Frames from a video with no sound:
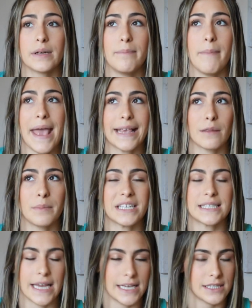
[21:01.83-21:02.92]
make the
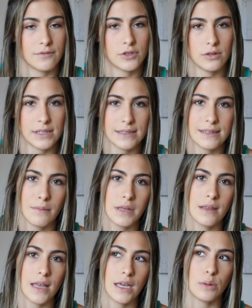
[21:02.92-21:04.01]
mistakes of choosing
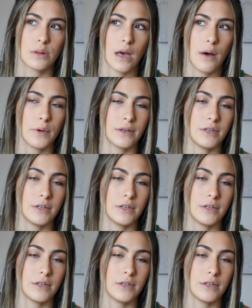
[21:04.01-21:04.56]
something that you thought would,